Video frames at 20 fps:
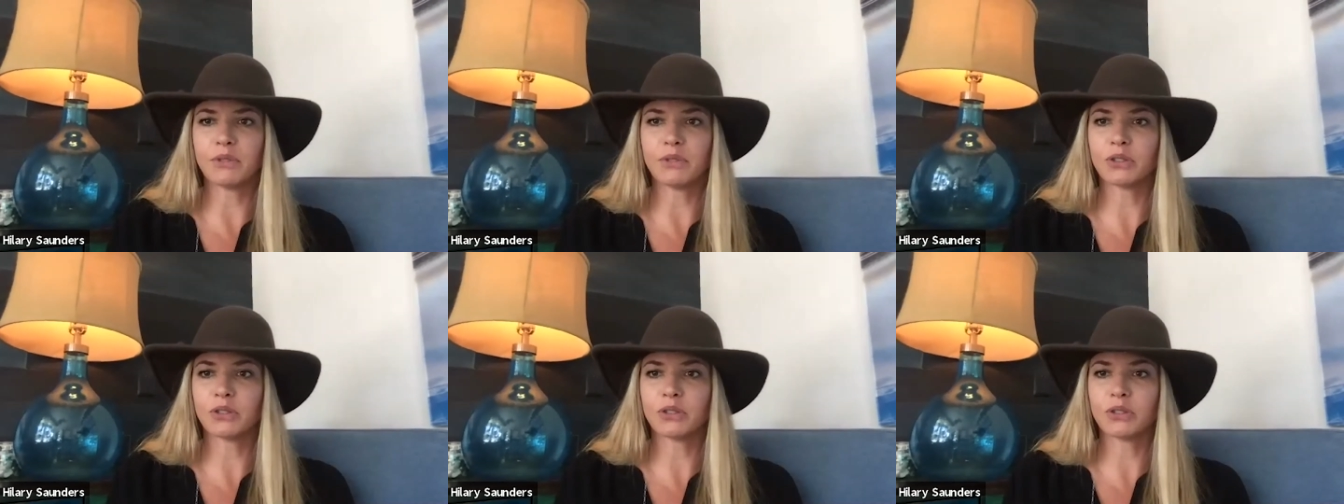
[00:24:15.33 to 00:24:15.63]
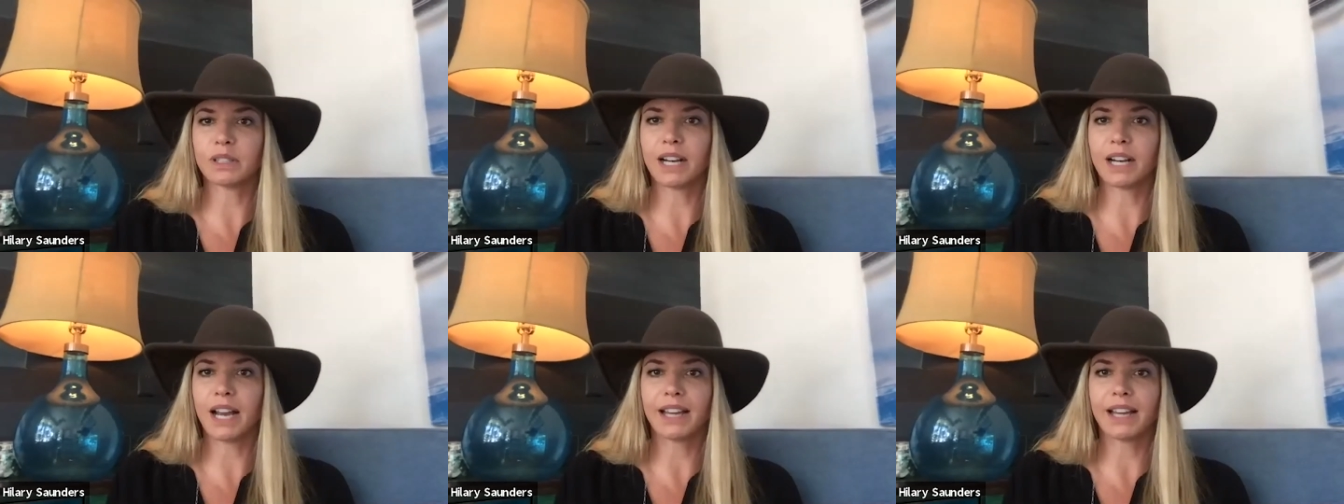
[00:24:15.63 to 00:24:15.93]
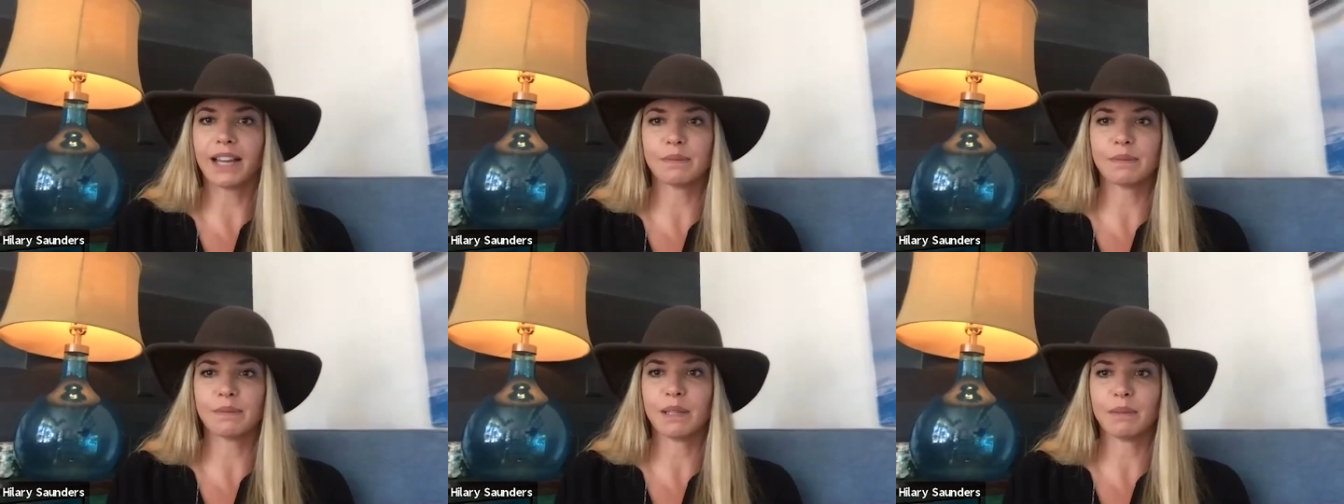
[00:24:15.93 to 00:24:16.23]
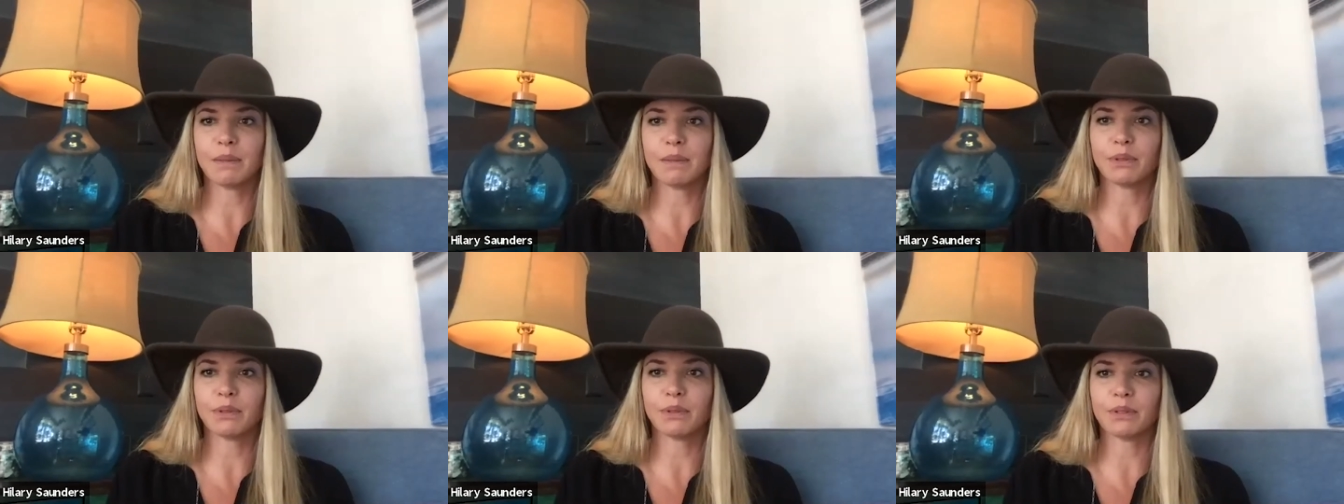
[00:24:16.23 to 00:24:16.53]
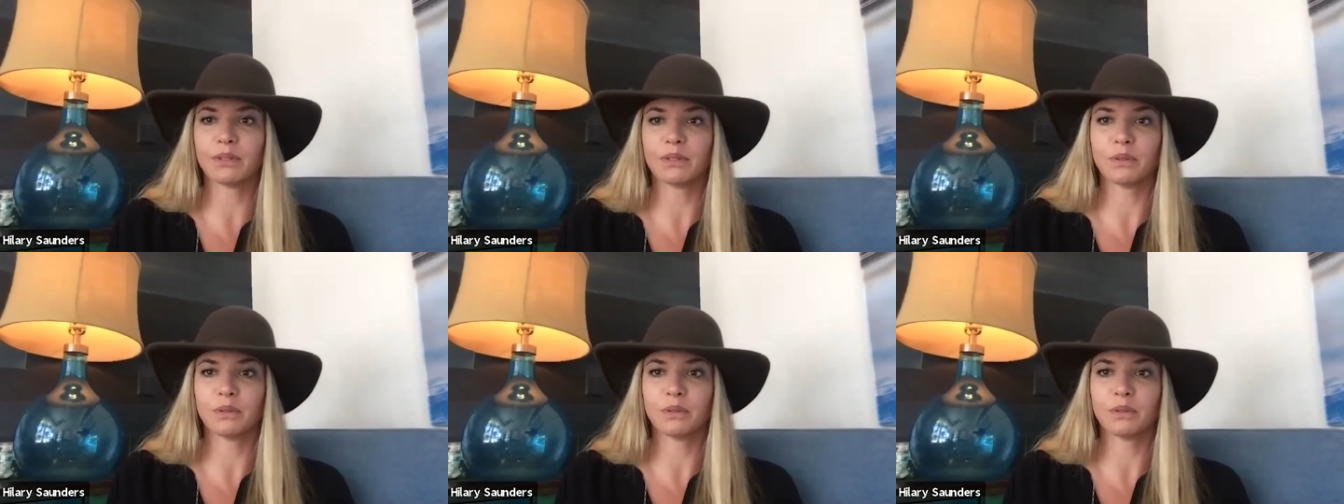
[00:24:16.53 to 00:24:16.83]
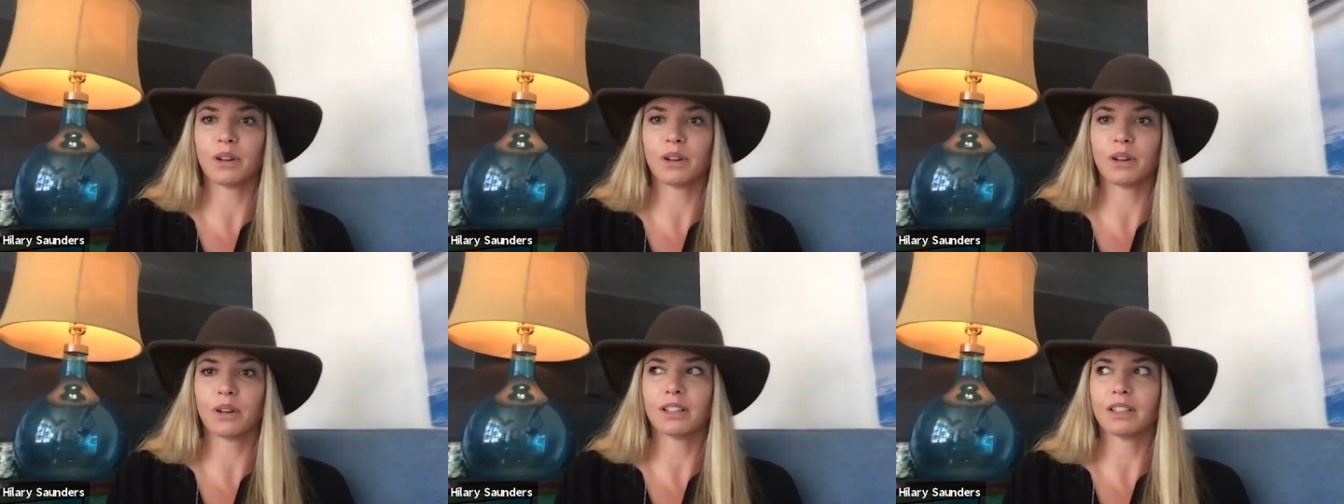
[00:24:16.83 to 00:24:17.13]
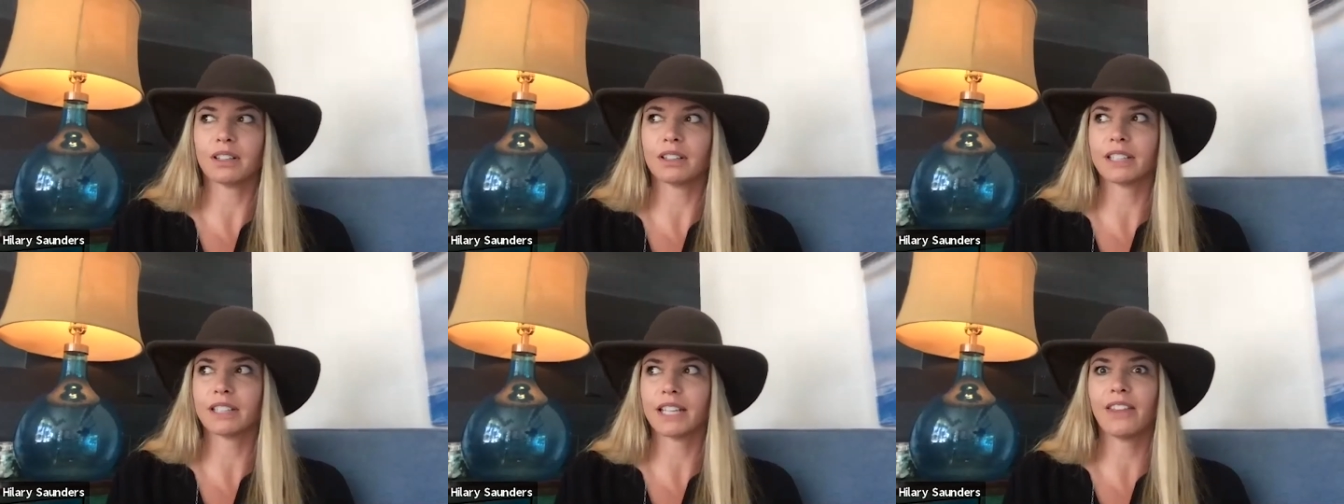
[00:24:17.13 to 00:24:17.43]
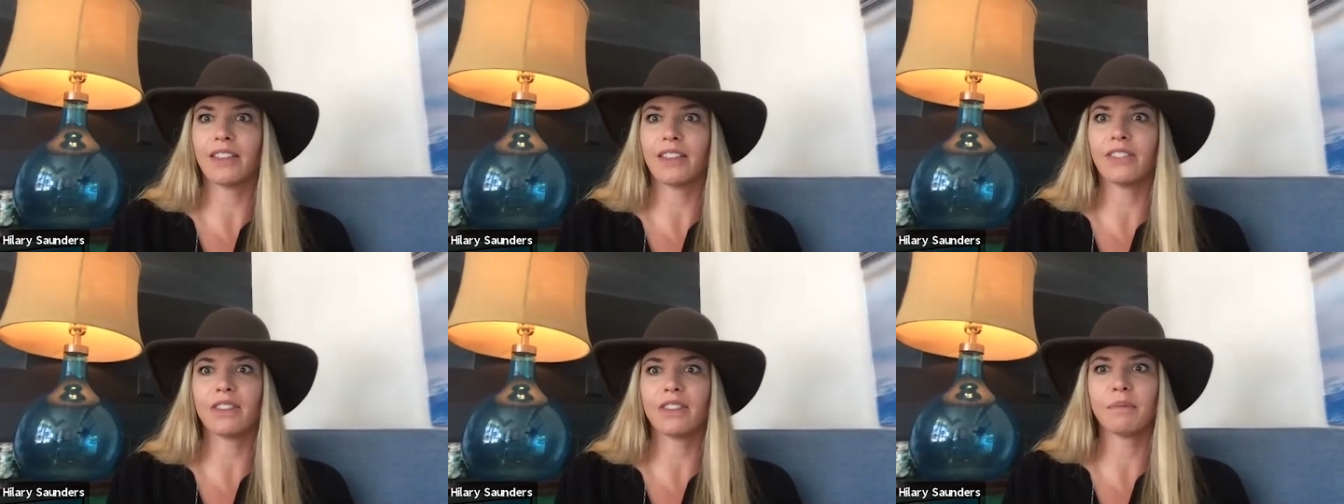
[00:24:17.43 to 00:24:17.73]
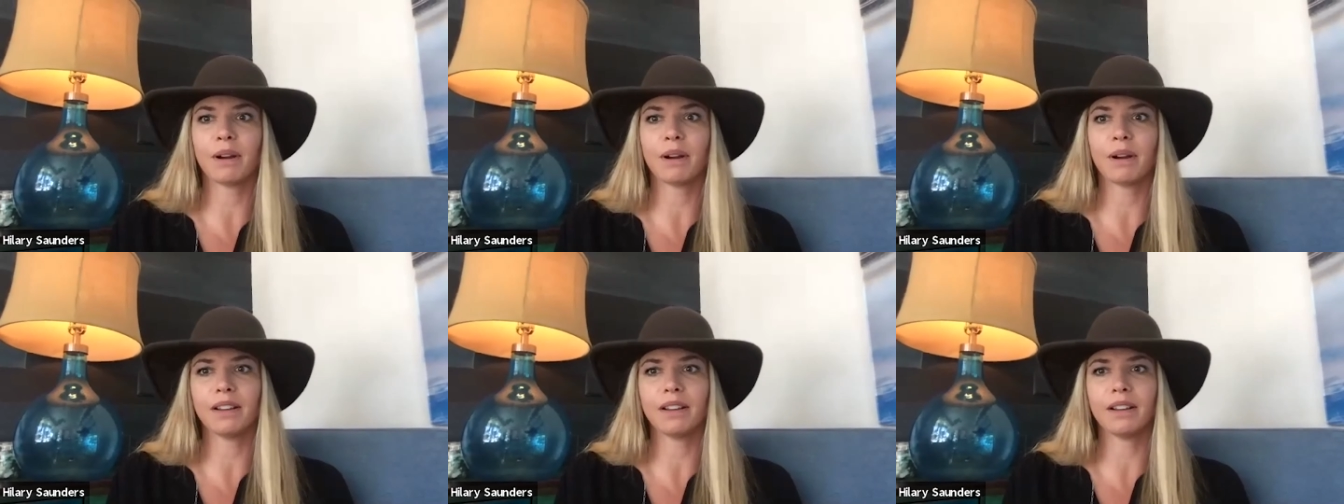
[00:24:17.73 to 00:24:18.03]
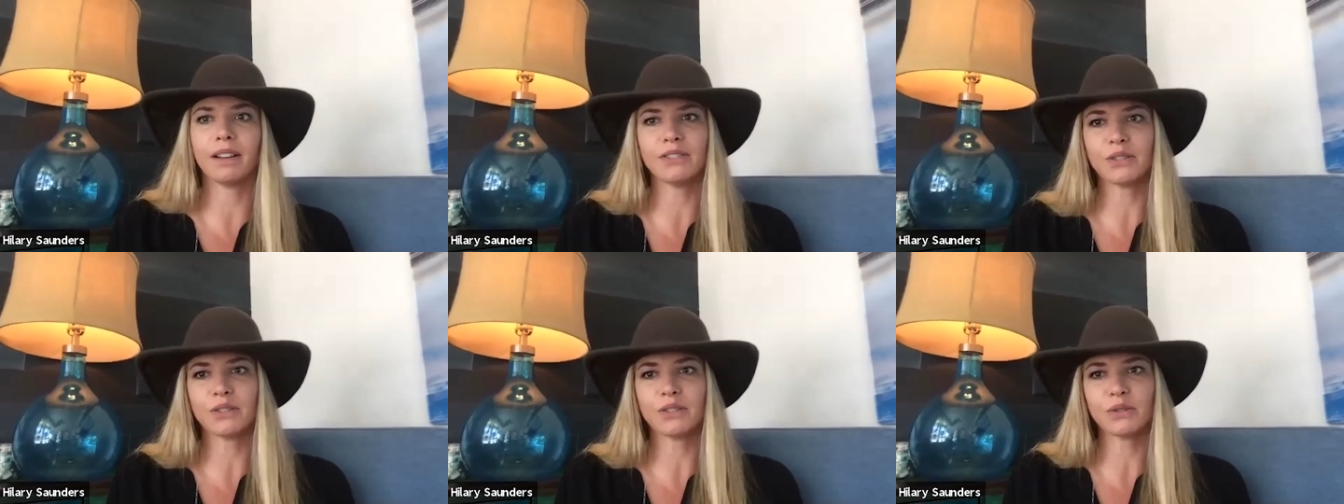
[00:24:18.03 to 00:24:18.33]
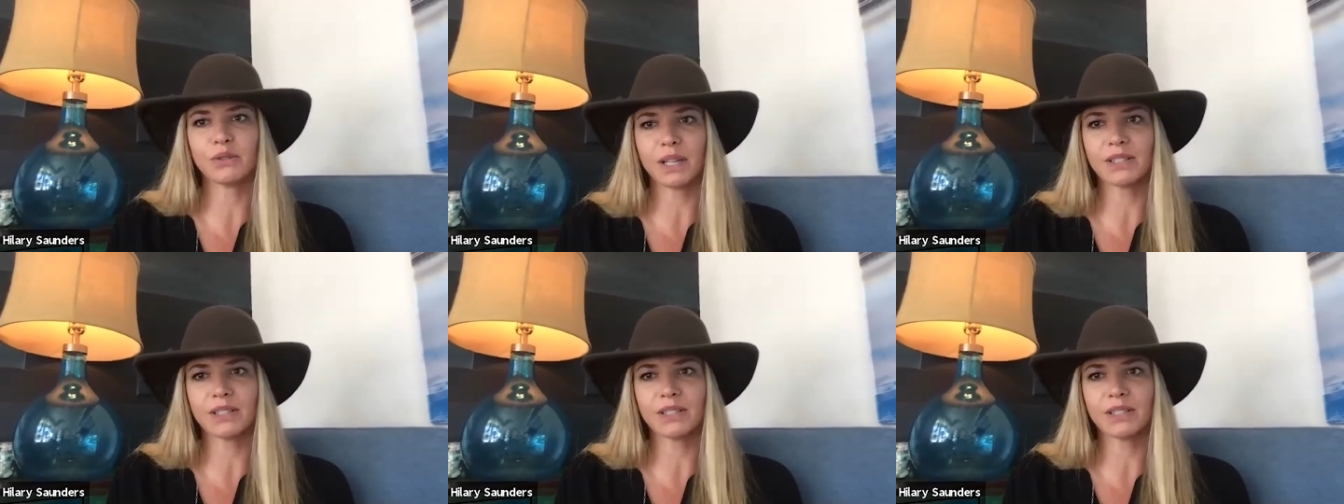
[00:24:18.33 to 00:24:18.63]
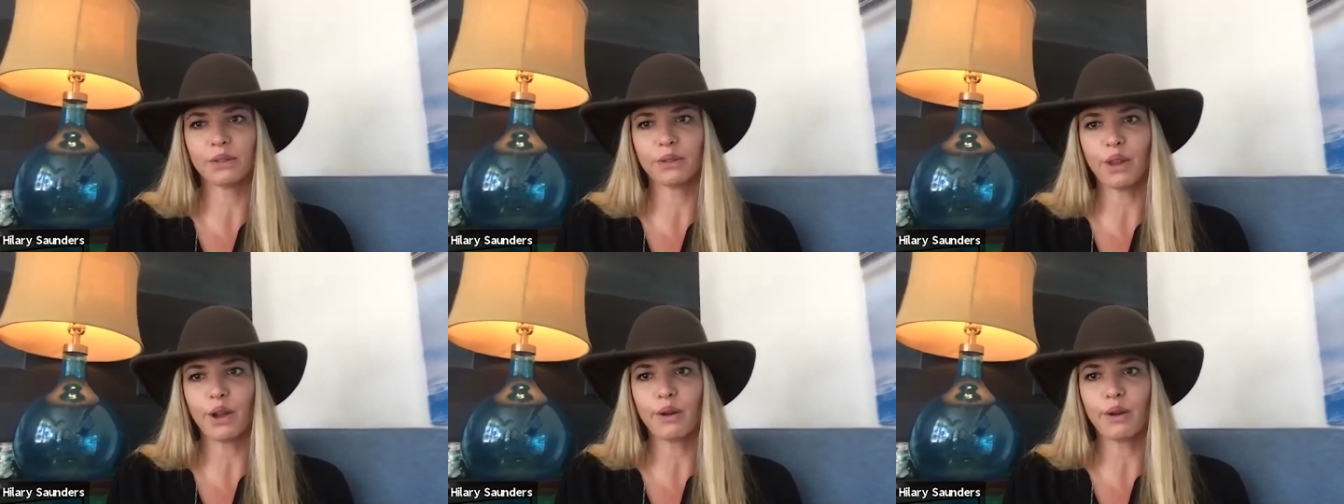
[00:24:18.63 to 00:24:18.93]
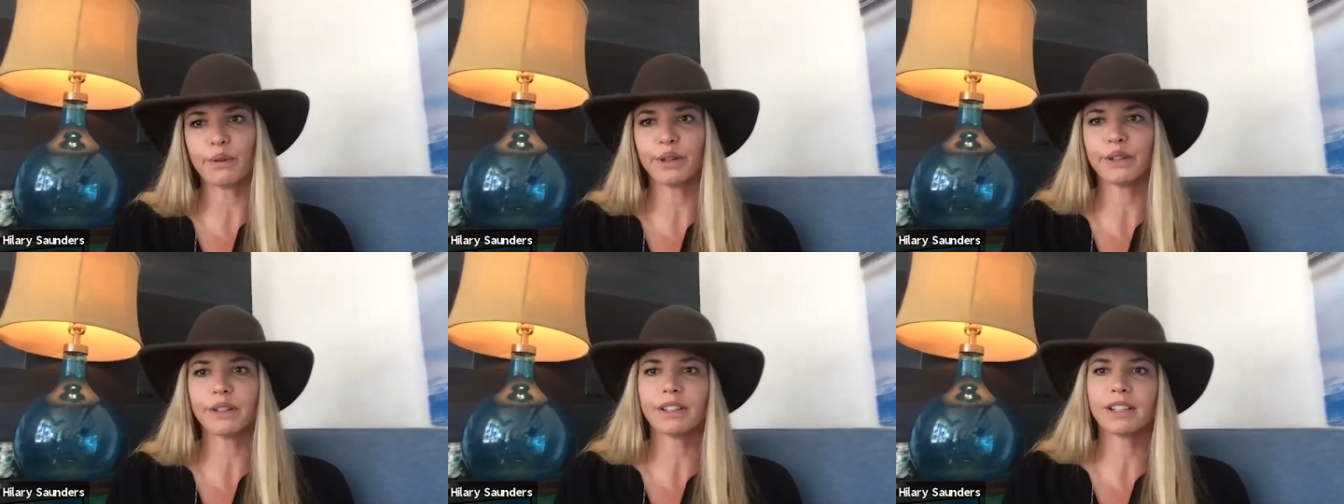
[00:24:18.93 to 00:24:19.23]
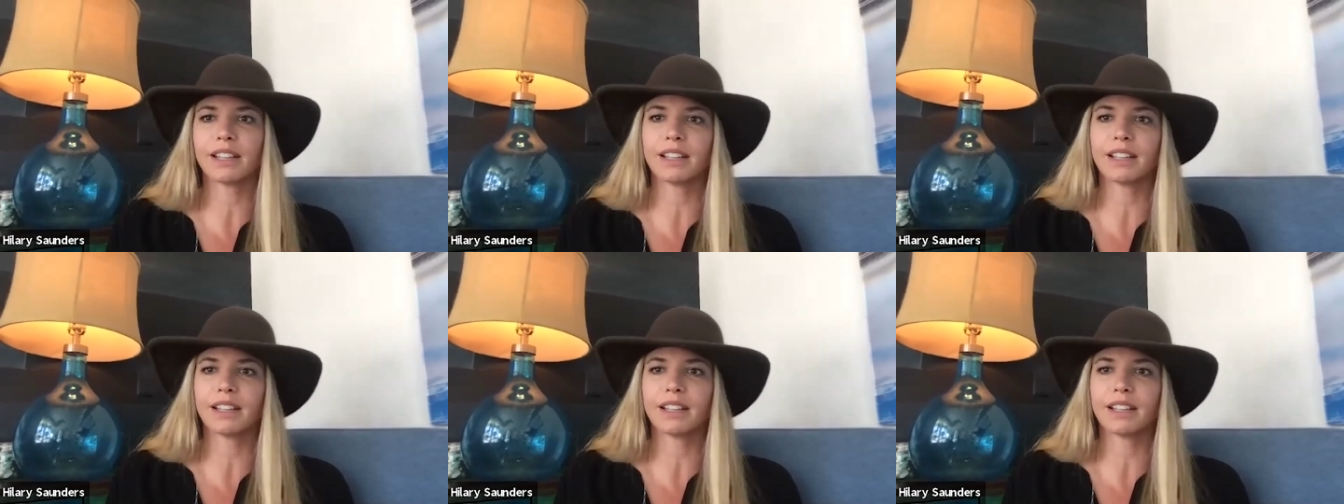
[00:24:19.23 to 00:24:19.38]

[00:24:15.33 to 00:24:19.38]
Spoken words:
I'm sure, has people who can the interest rates go lower?